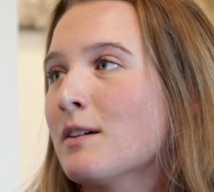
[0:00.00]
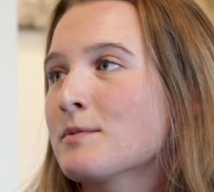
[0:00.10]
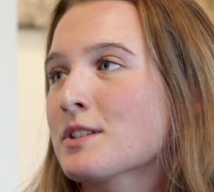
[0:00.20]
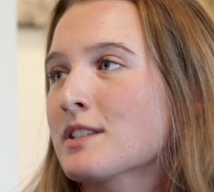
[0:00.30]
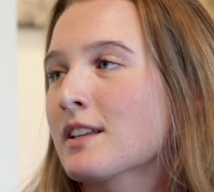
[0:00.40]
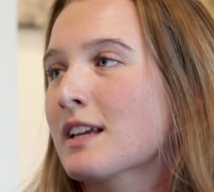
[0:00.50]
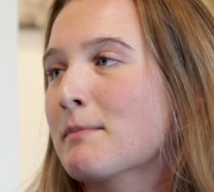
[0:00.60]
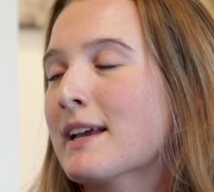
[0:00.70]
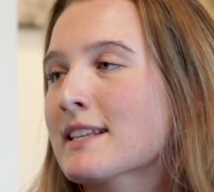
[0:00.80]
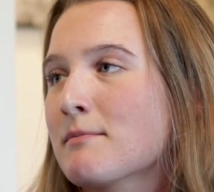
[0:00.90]
just to like
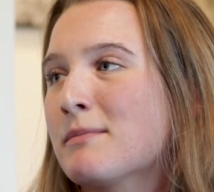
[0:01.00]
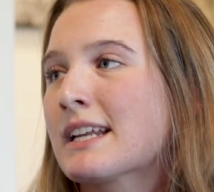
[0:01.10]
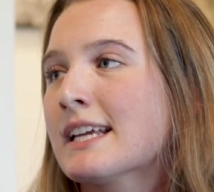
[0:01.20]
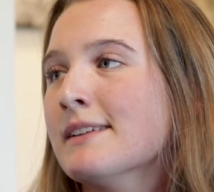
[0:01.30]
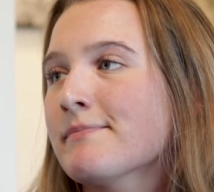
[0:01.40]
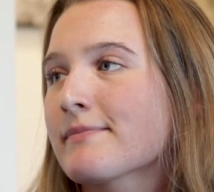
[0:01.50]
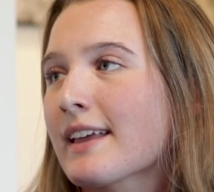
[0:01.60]
make some money